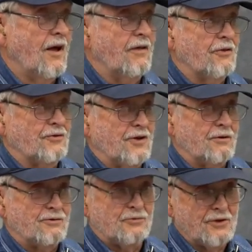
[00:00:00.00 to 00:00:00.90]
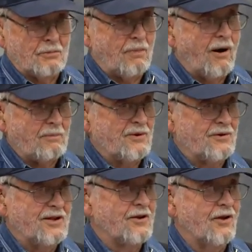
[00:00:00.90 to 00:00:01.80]
I thought that was real popular,
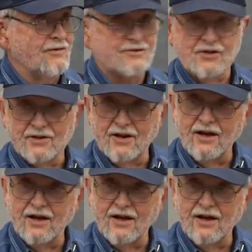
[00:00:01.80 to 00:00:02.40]
and then all of a sudden